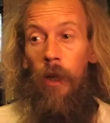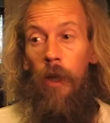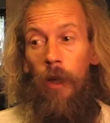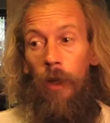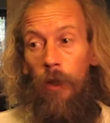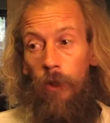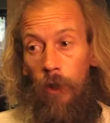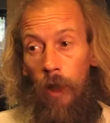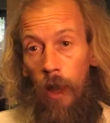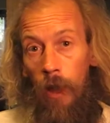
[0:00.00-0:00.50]

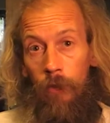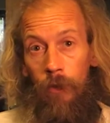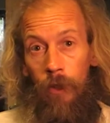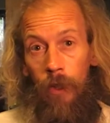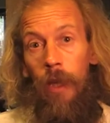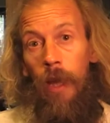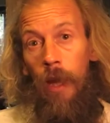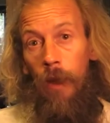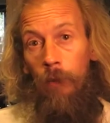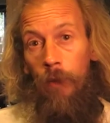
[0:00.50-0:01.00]
and having
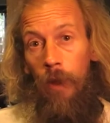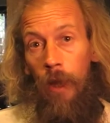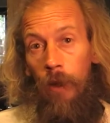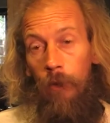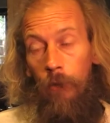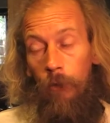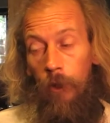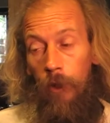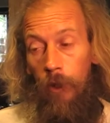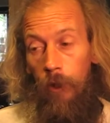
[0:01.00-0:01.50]
kept
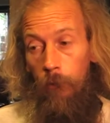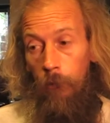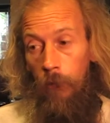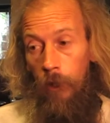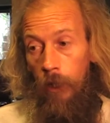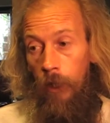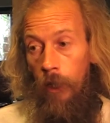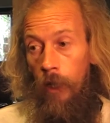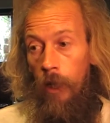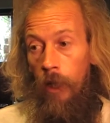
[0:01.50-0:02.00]
that within me.
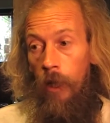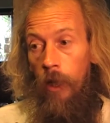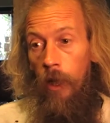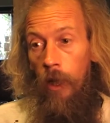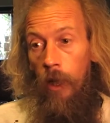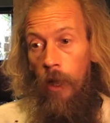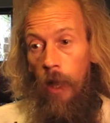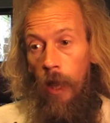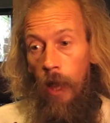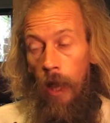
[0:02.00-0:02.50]

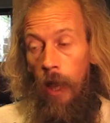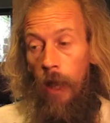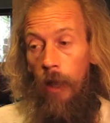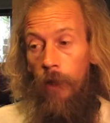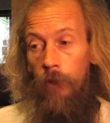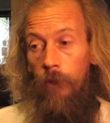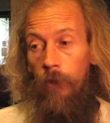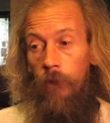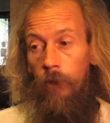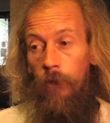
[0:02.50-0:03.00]

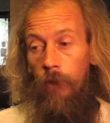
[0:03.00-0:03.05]
And